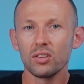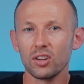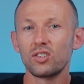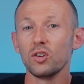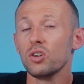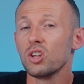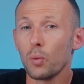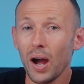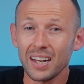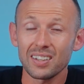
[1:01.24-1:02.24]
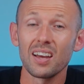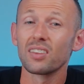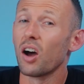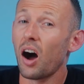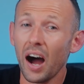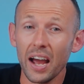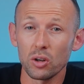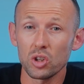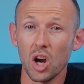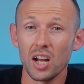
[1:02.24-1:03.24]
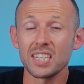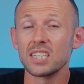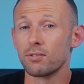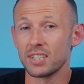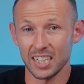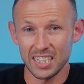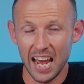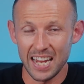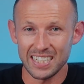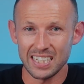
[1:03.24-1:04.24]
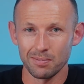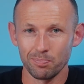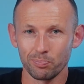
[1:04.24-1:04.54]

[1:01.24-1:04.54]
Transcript: The sooner you act, the higher your chances of success.